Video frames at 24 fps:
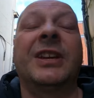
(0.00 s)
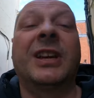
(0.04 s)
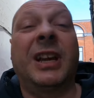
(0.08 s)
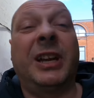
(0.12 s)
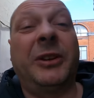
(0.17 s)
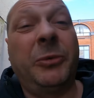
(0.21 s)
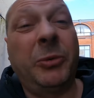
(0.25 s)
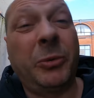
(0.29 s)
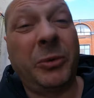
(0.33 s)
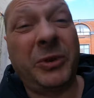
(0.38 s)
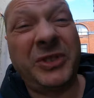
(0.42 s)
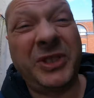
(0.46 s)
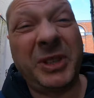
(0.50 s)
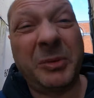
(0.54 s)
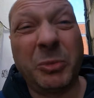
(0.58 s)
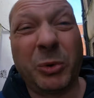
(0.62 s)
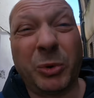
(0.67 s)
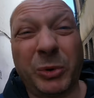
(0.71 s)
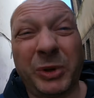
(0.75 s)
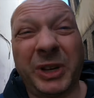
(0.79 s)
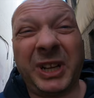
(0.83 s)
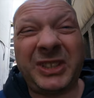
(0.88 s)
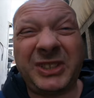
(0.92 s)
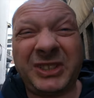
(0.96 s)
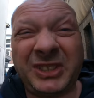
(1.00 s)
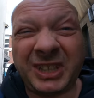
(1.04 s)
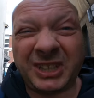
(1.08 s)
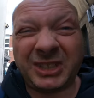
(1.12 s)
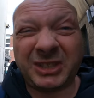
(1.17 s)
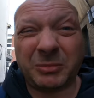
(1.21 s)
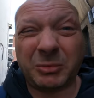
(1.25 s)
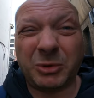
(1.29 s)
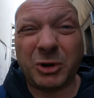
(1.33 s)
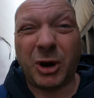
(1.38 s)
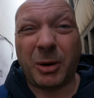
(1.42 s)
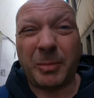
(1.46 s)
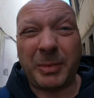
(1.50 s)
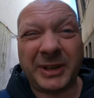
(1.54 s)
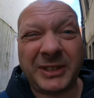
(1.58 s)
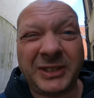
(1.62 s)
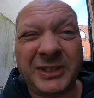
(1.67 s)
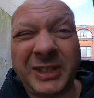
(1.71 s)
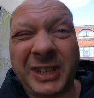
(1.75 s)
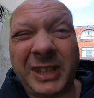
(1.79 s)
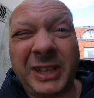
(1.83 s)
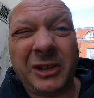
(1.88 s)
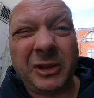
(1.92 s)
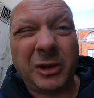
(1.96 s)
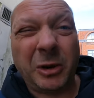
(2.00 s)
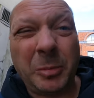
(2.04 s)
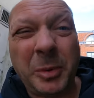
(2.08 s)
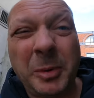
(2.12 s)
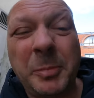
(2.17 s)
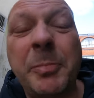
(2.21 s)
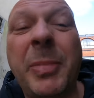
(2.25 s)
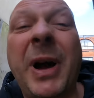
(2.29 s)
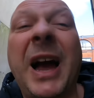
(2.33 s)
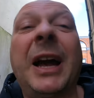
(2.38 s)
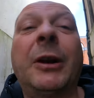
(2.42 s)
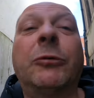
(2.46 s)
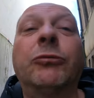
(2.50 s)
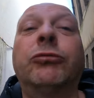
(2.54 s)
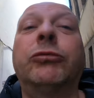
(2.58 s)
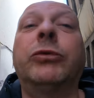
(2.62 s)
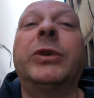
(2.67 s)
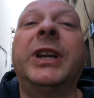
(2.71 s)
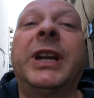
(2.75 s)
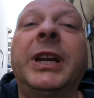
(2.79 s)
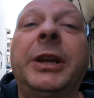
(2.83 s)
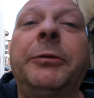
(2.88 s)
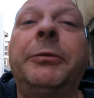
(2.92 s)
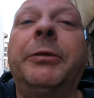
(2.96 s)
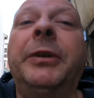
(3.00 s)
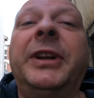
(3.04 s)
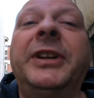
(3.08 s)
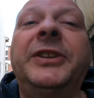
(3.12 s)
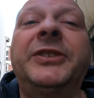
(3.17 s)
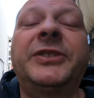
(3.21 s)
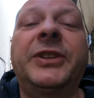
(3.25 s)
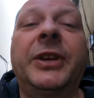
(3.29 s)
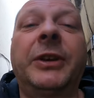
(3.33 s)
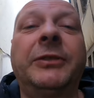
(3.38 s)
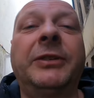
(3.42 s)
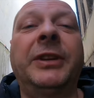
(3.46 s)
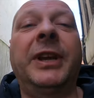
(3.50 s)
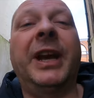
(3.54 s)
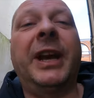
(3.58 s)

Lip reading: And if you want to see more of this, stick some comments in and I'll be back really, really soon.